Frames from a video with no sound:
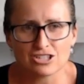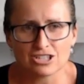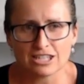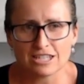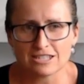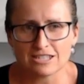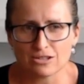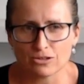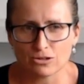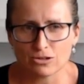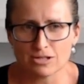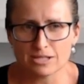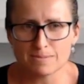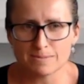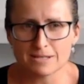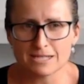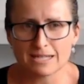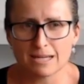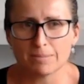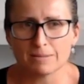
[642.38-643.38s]
So
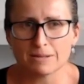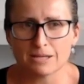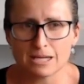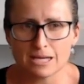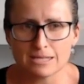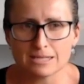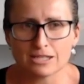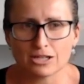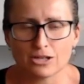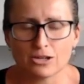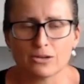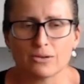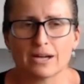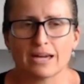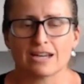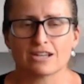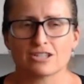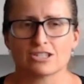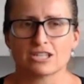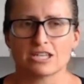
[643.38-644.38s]
Christmas a couple of years ago, I
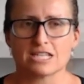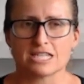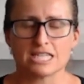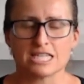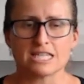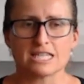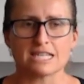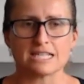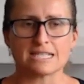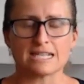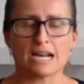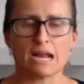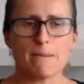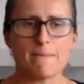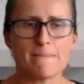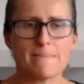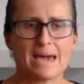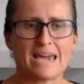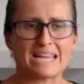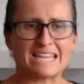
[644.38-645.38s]
actually did this and I
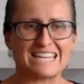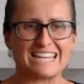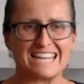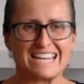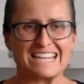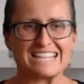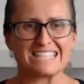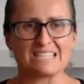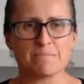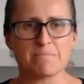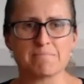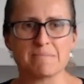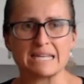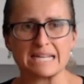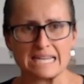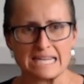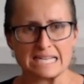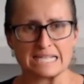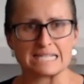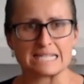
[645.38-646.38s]
made it into
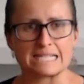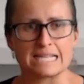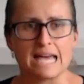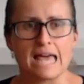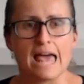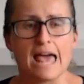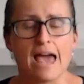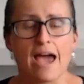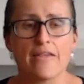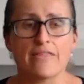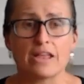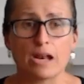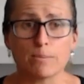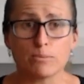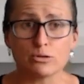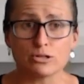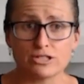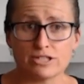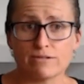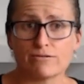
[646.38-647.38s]
minis. And then I
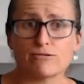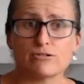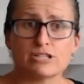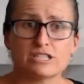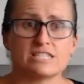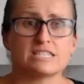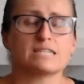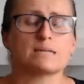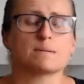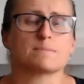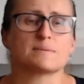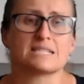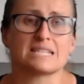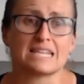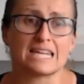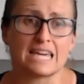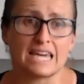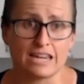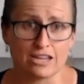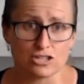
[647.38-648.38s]
put different dips in
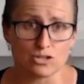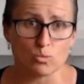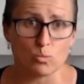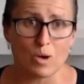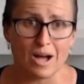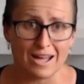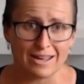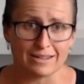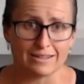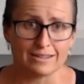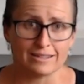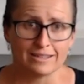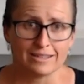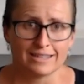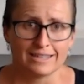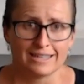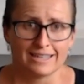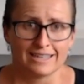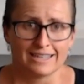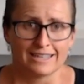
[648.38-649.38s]
each one,
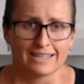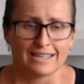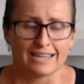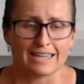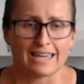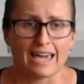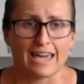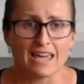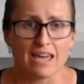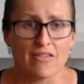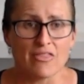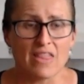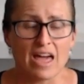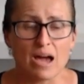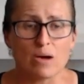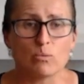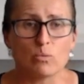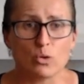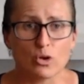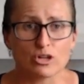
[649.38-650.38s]
okay? And
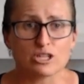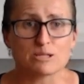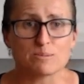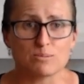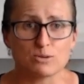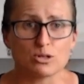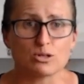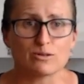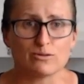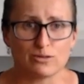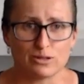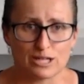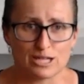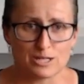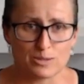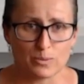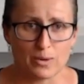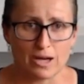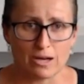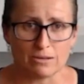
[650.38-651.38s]
that works beautifully
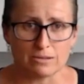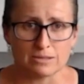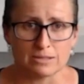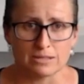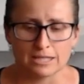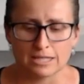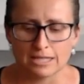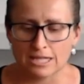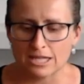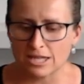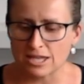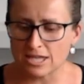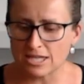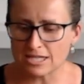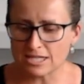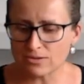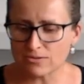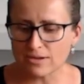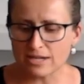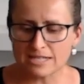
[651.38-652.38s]
as well.
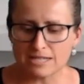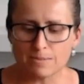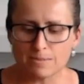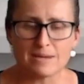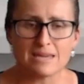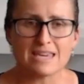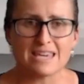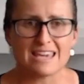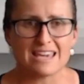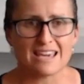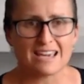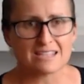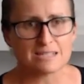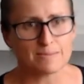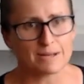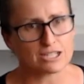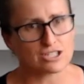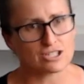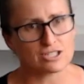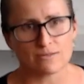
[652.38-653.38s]
This recipe here, as
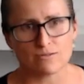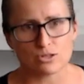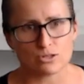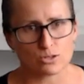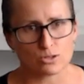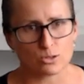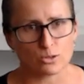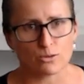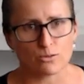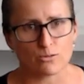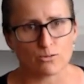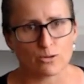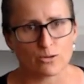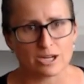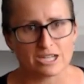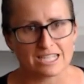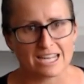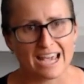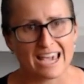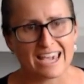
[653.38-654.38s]
much as I've used gluten-free
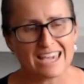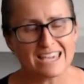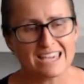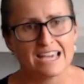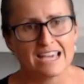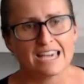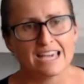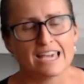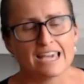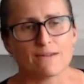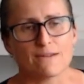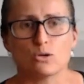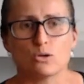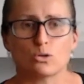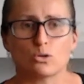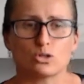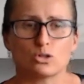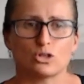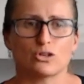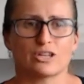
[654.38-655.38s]
today, if you're
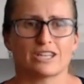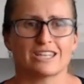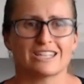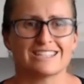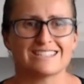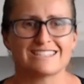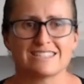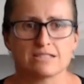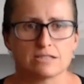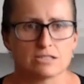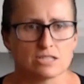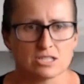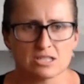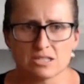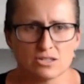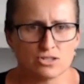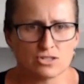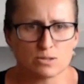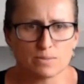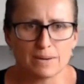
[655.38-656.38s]
glutinous, just
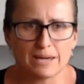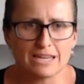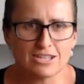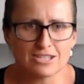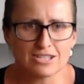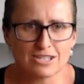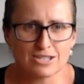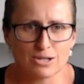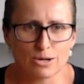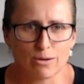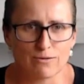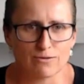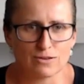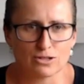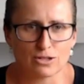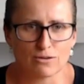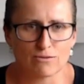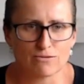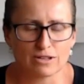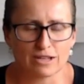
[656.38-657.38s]
use your pizza dough if you
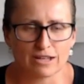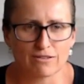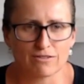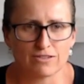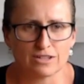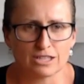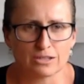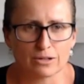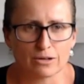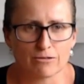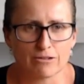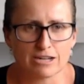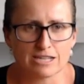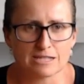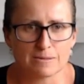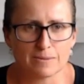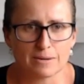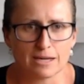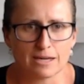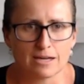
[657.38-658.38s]
don't feel like following a
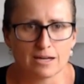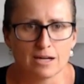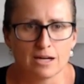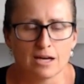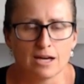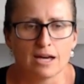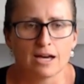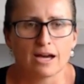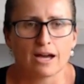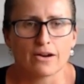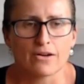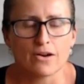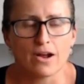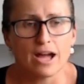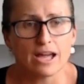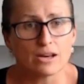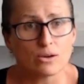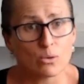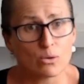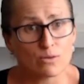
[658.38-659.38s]
recipe, all
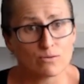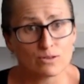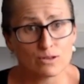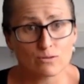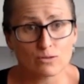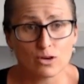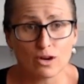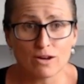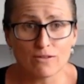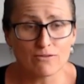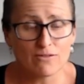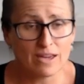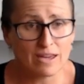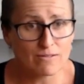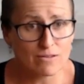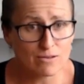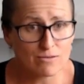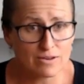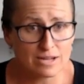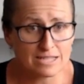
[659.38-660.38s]
right? Or if you've got a
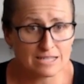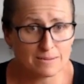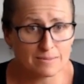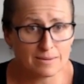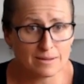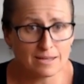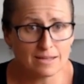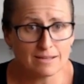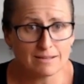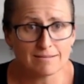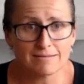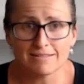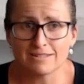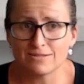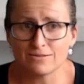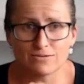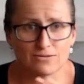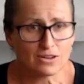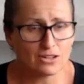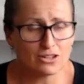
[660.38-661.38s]
favorite recipe,
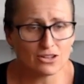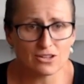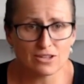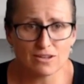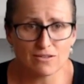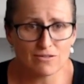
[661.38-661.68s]
follow your